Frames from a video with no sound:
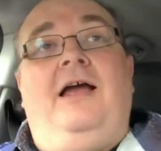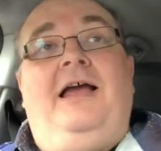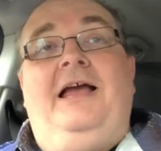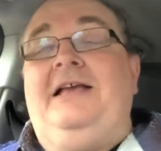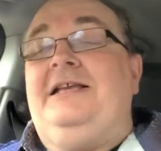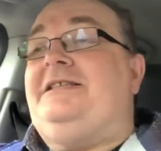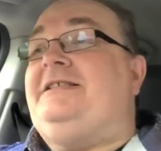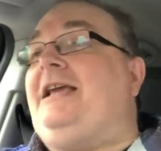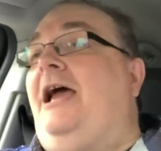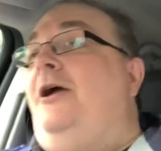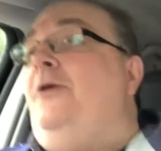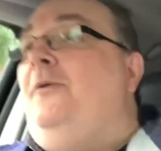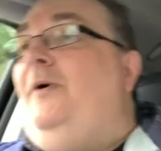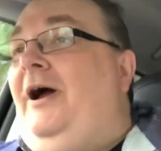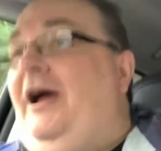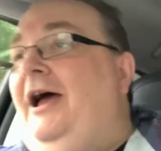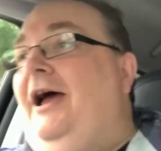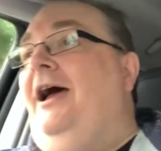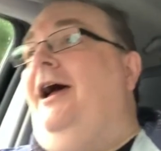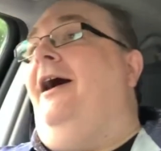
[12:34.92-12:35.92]

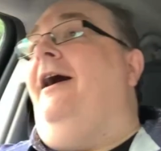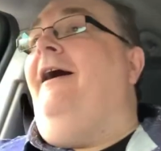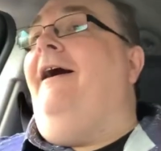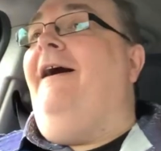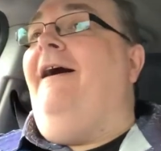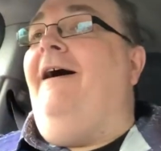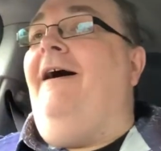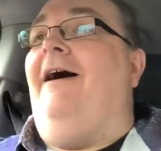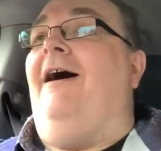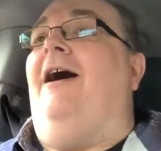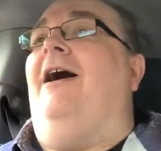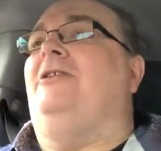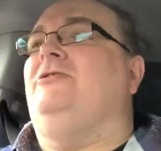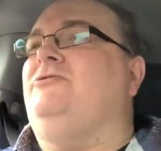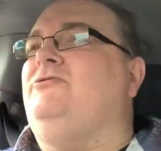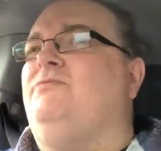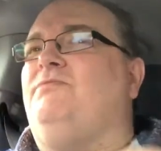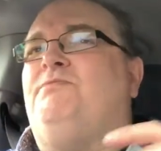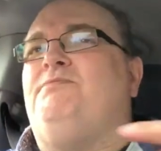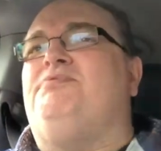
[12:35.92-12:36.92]
So
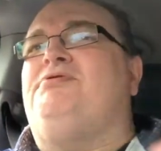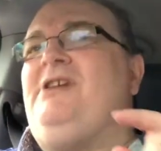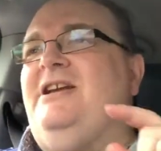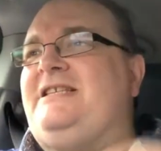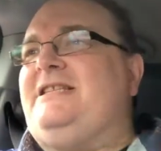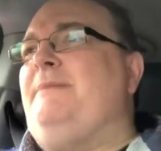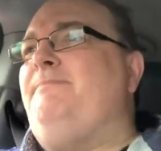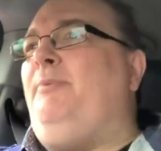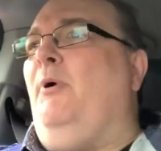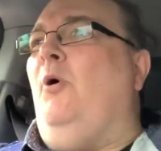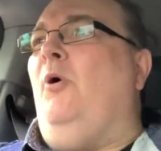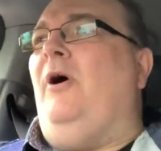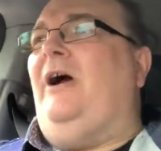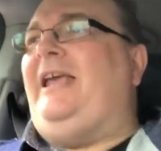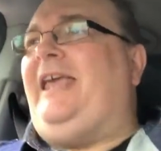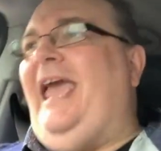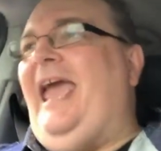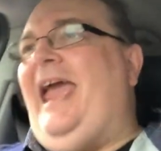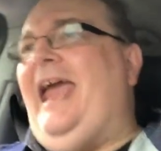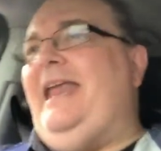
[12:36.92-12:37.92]
pressed the board
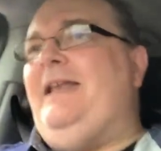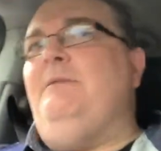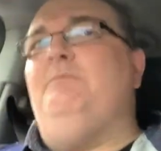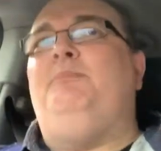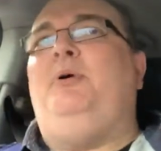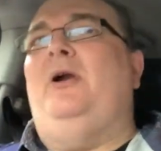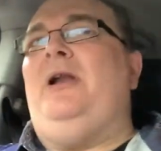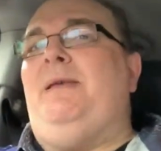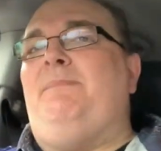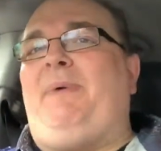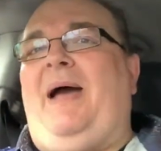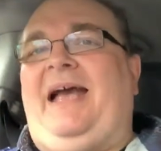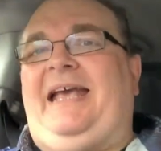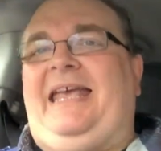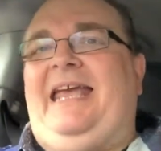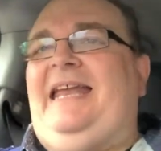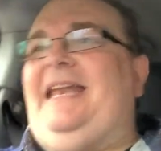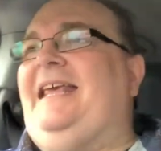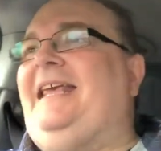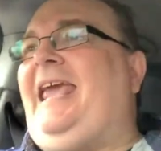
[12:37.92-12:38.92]
again, put it back
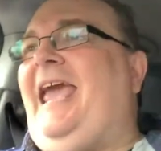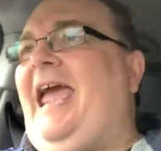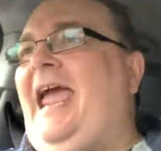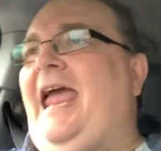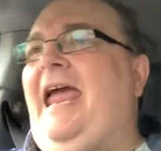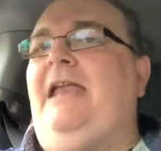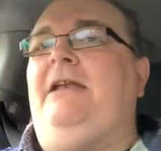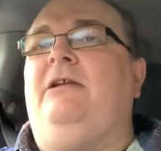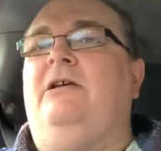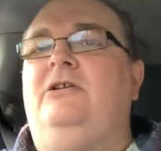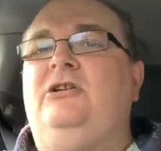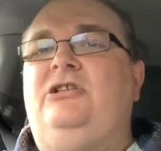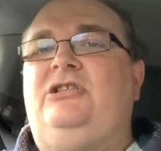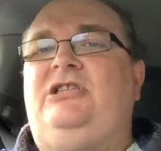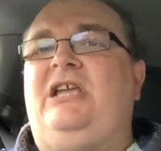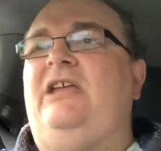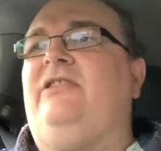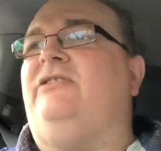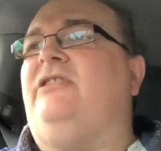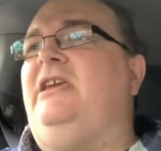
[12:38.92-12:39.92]
in again,
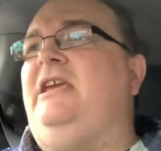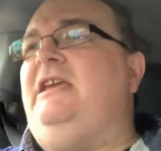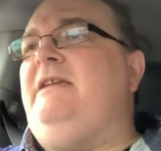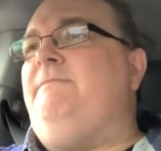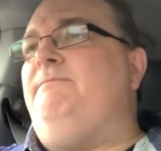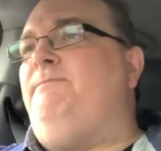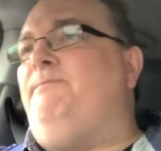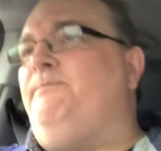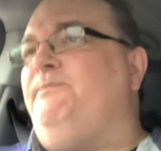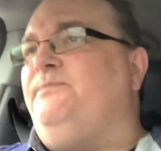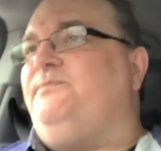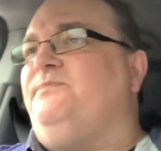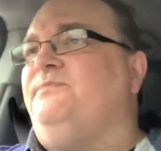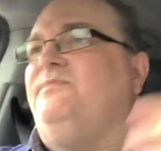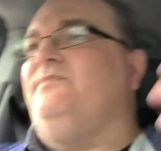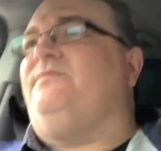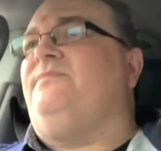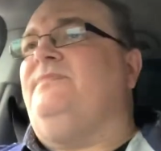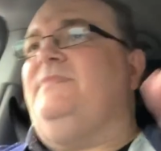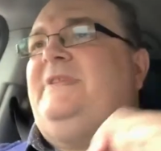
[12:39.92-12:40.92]
did the
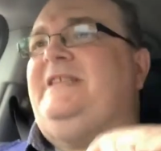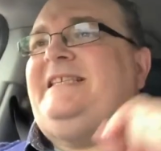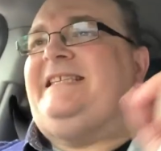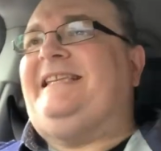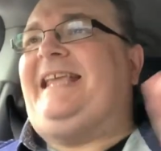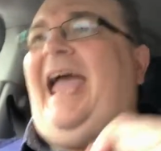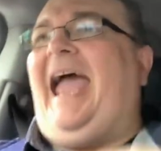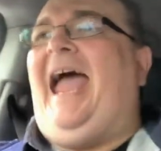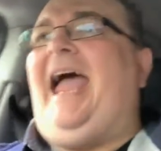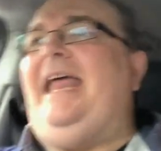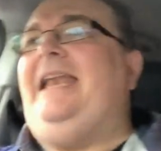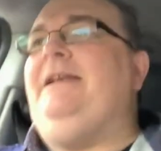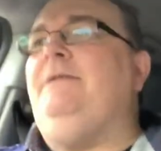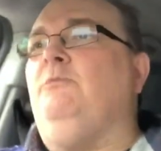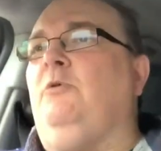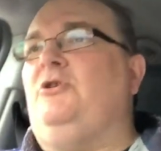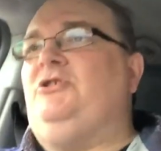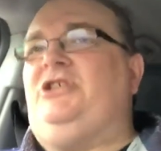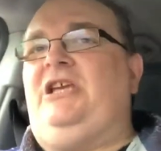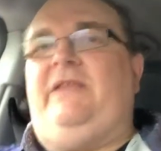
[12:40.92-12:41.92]
scan,
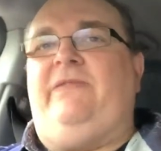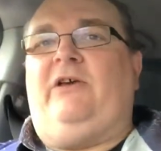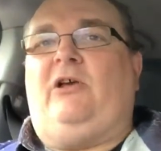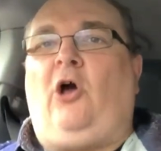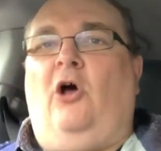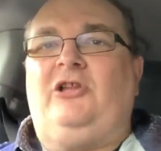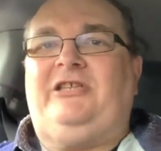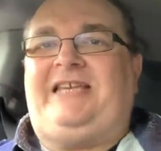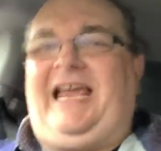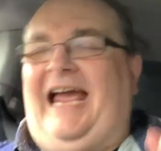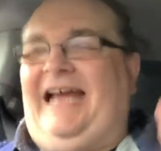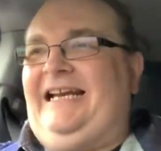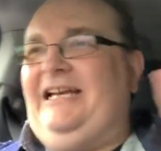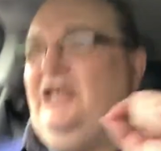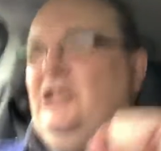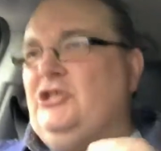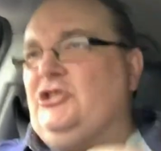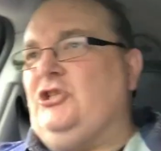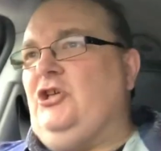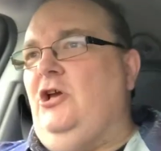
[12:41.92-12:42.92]
the
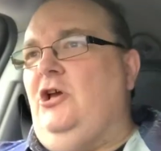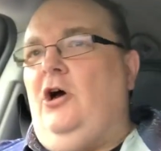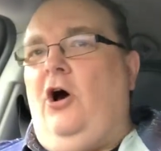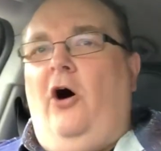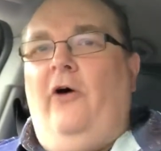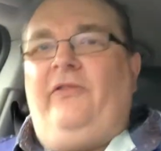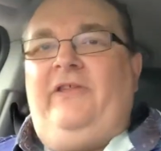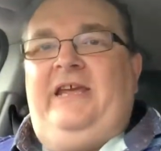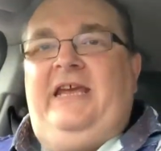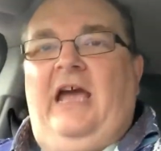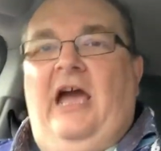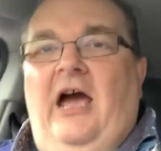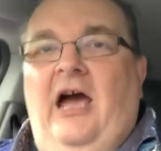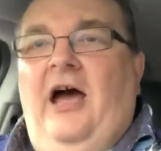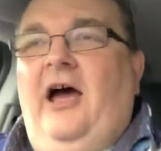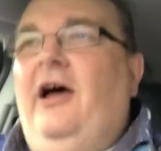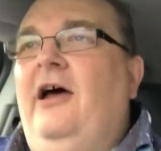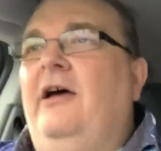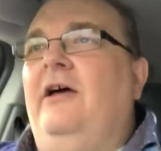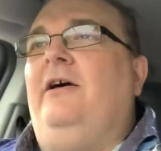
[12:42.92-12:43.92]
contactless on
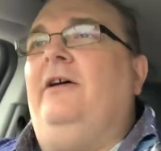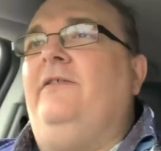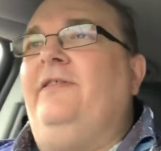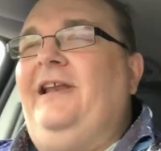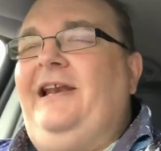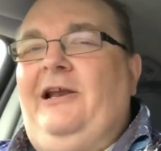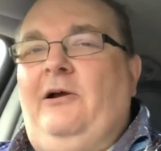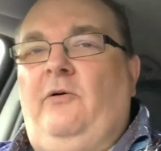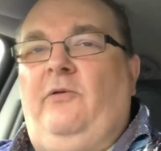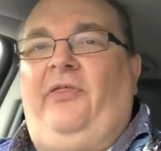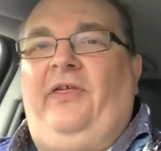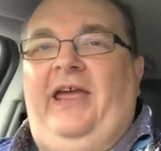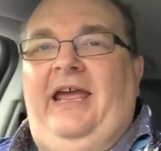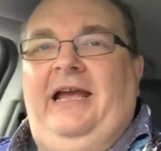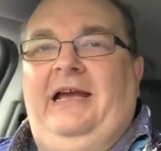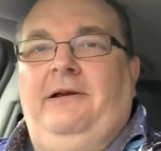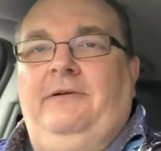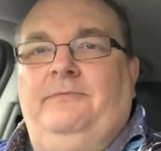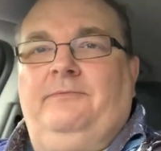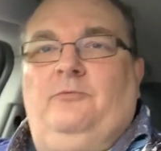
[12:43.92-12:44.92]
the little
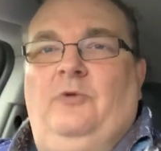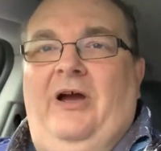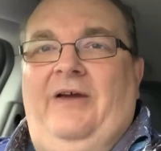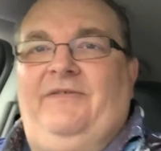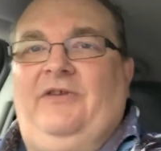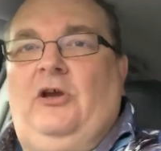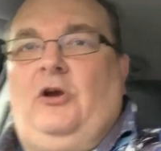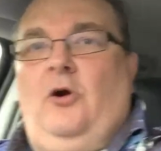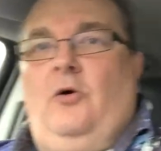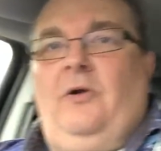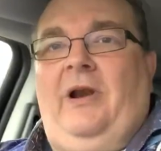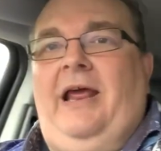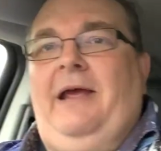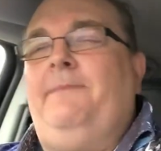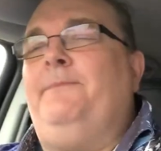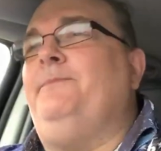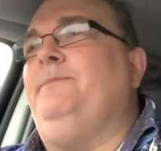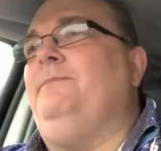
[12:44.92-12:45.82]
thing, whatever you call it.